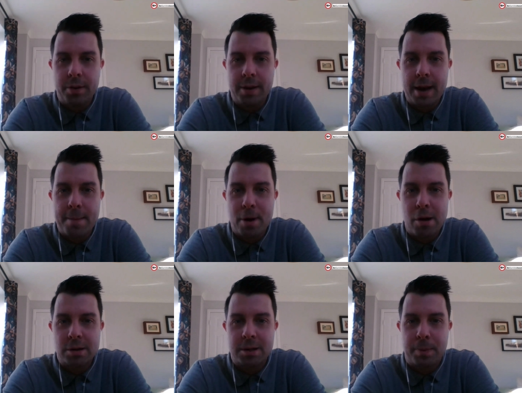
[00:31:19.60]
won the
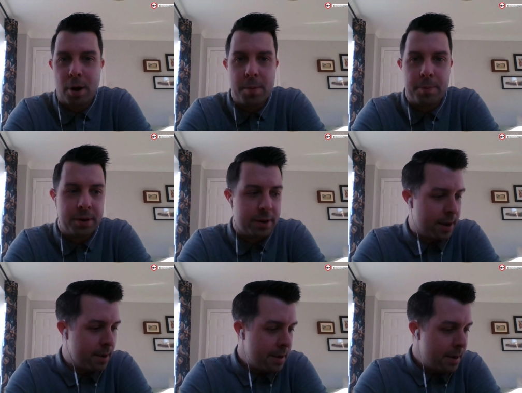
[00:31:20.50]
Martin Pipe,
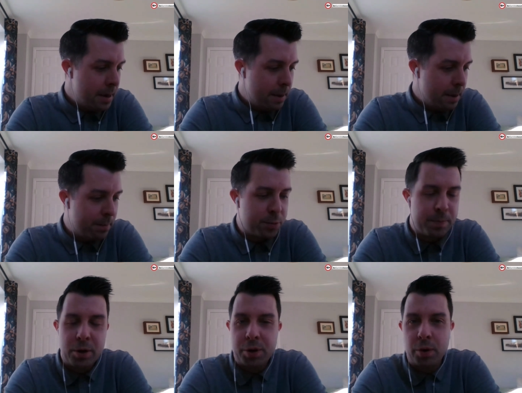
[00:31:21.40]
and
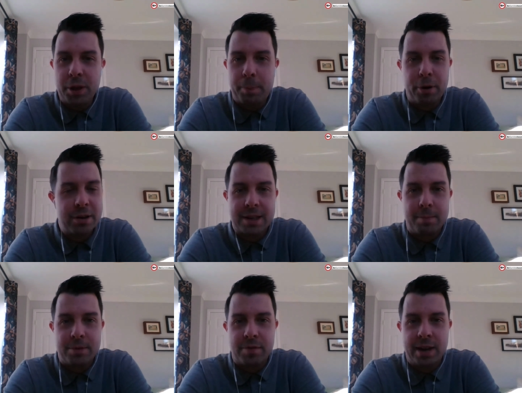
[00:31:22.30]
Miss Milner won the Per
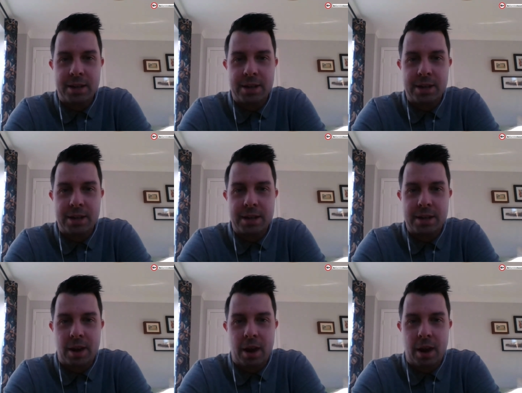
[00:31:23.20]
Attempts. It really is
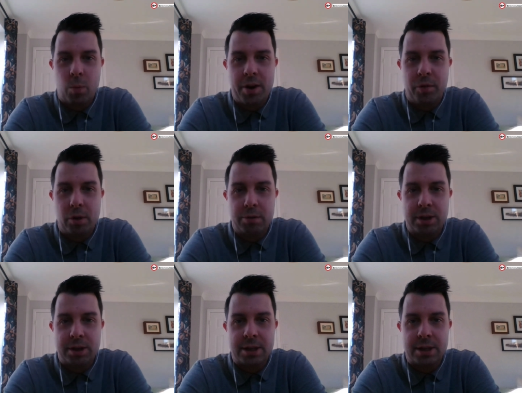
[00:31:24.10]
it's a
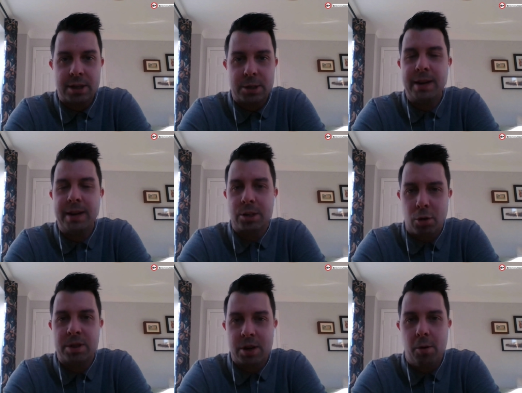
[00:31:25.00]
wonderful contest, this. But
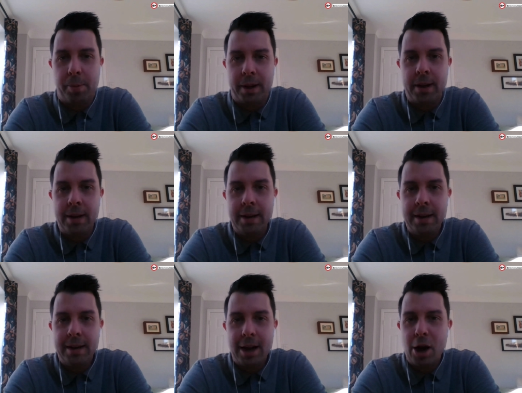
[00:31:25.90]
yeah, Thomas
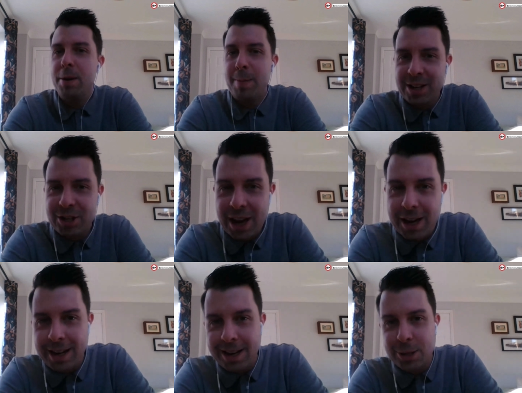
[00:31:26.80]
Darby only managed
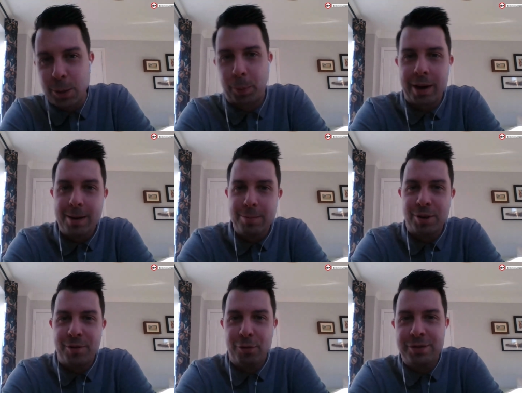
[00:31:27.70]
second in the
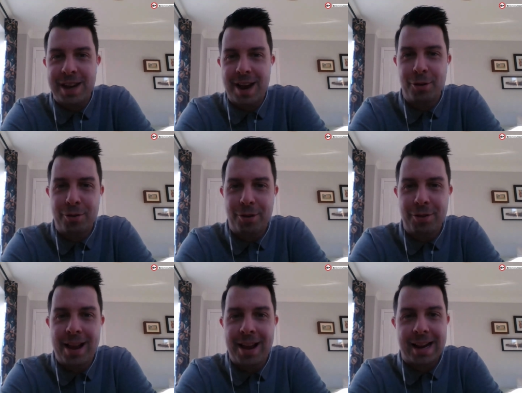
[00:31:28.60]
Supreme, so he falls down
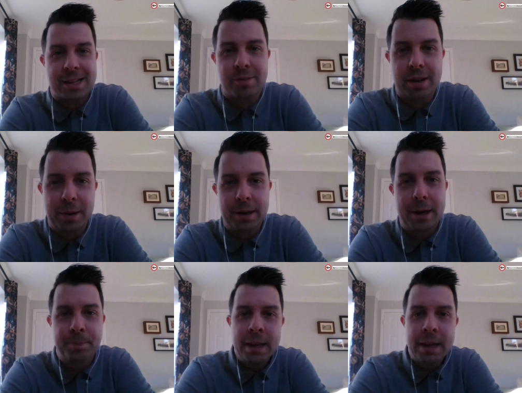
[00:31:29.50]
on that category.
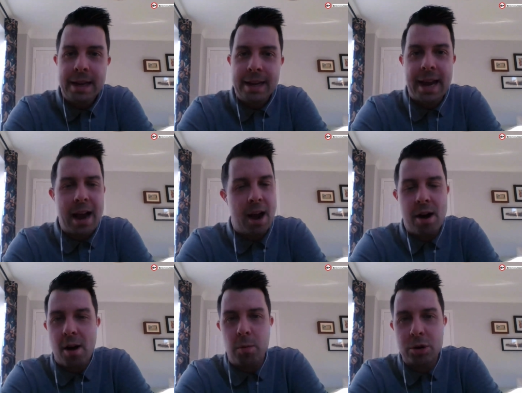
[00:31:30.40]
But
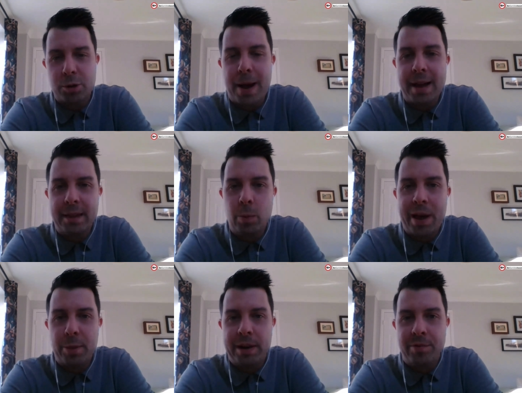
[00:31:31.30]
I watched back the
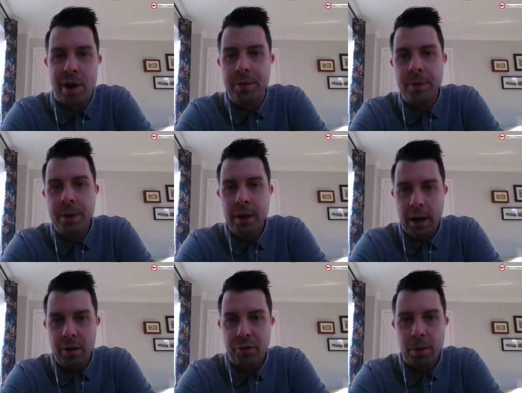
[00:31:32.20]
Weatherby run
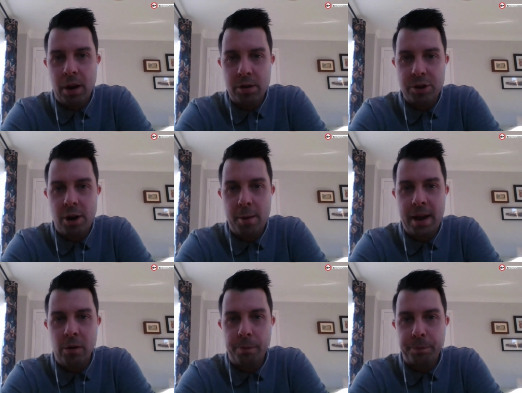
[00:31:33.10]
from last time
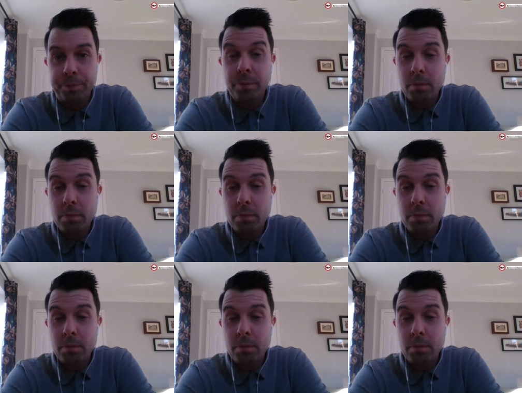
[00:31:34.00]
out,